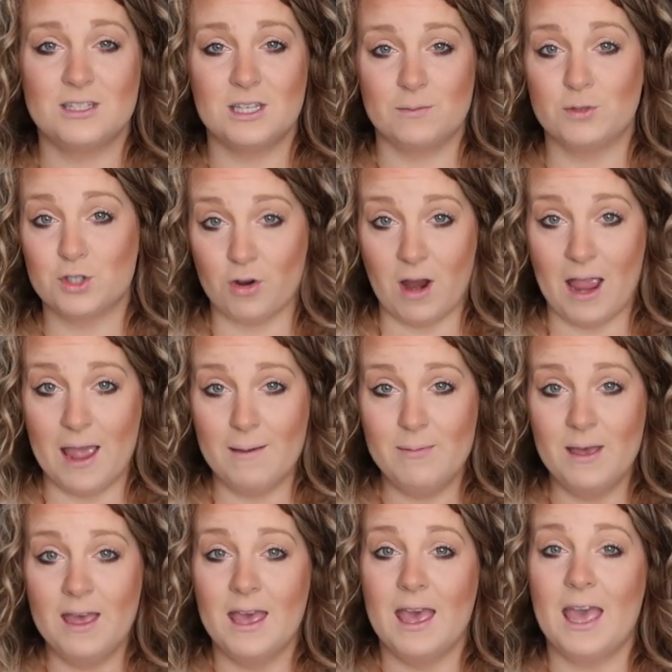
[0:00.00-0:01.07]
subscribe
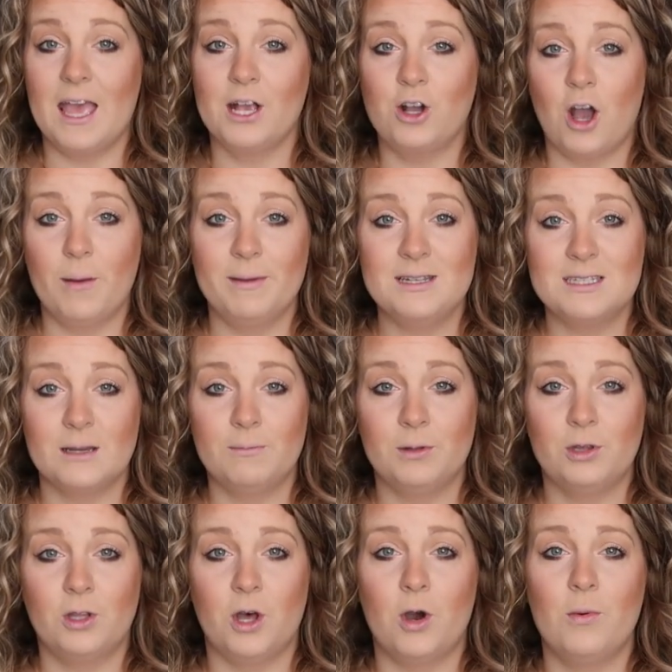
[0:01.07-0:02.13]
and comment down
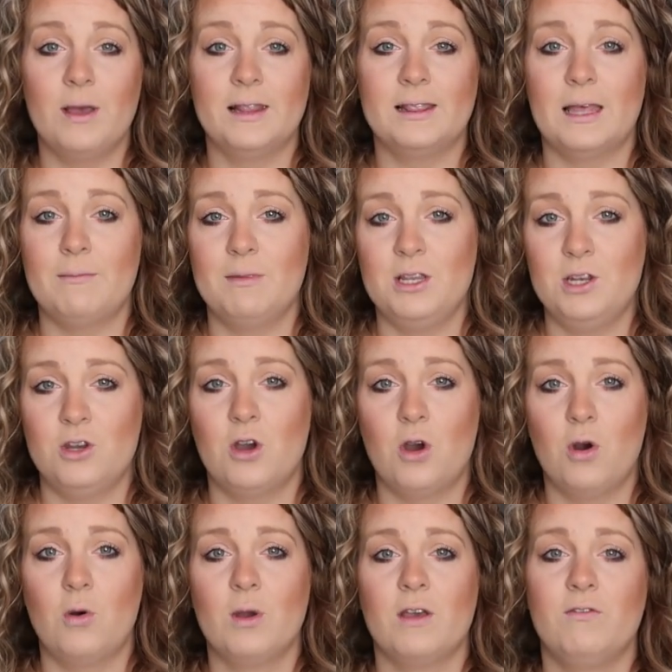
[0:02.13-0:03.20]
below and let me
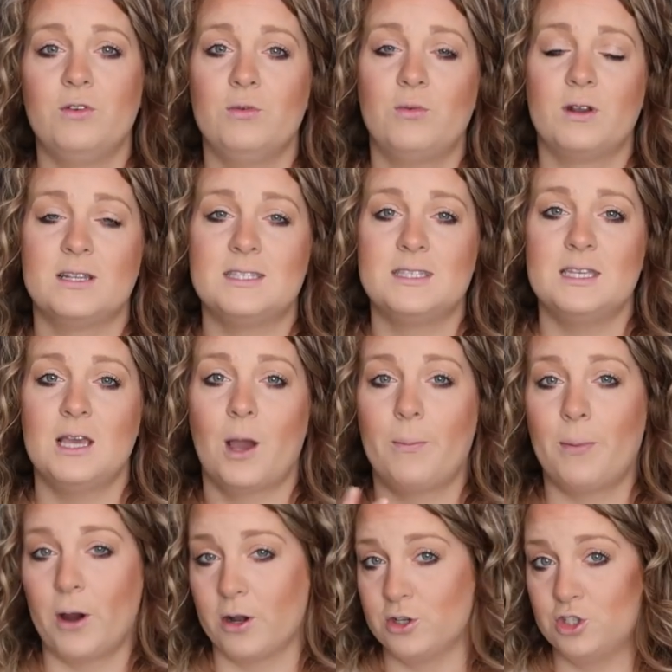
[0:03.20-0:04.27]
know if you want to see a
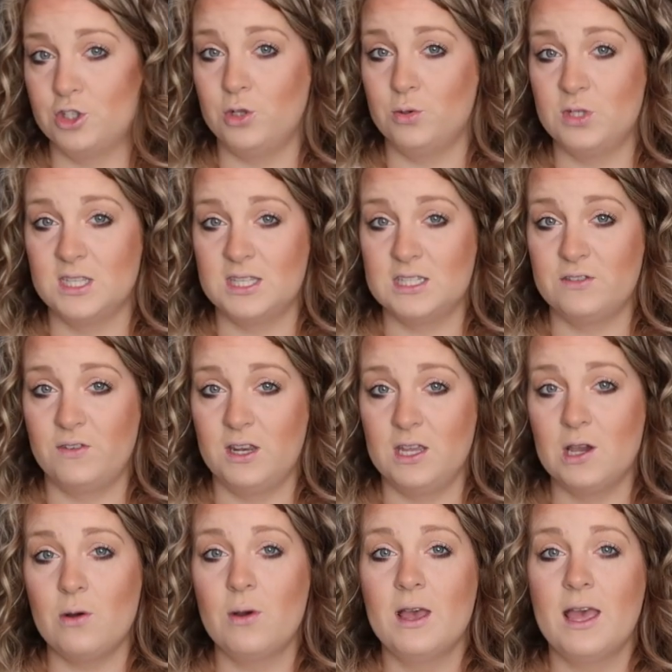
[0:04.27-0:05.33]
part 2 to this
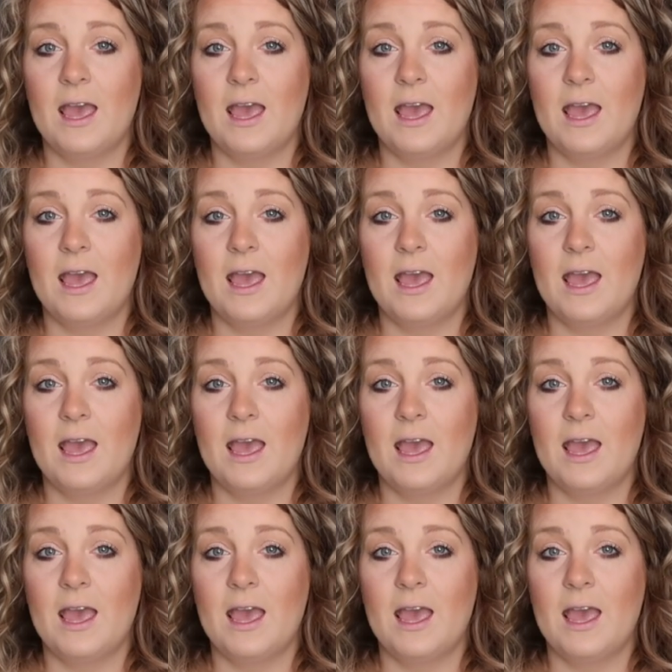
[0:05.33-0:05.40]
video,